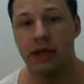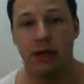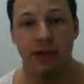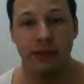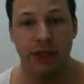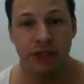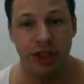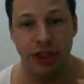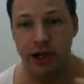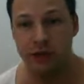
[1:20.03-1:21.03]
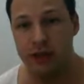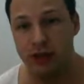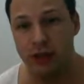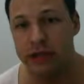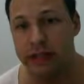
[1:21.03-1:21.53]
So I'm gonna share with you
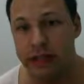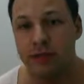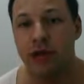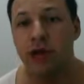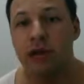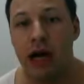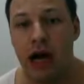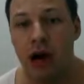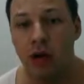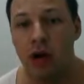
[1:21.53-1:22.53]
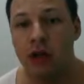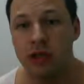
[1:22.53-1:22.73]
the tips on how